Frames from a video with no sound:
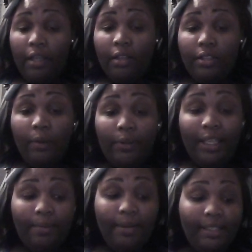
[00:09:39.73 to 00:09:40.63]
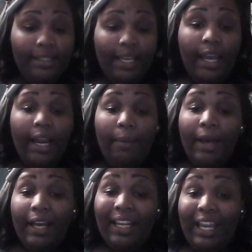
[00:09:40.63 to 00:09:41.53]
So with that being said, I'm out
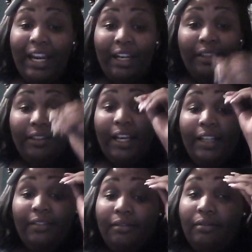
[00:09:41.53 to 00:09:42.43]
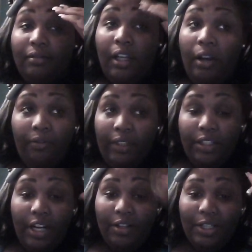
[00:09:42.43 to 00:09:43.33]
of here. Got hopefully
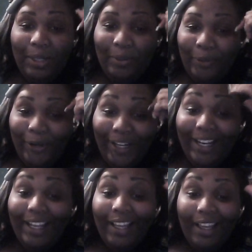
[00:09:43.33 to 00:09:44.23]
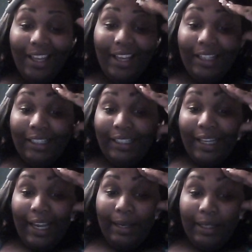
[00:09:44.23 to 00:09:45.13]
church in the morning. Good
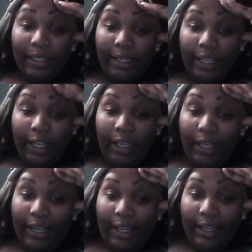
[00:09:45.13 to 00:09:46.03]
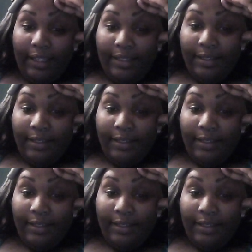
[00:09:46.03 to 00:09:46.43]
night, guys.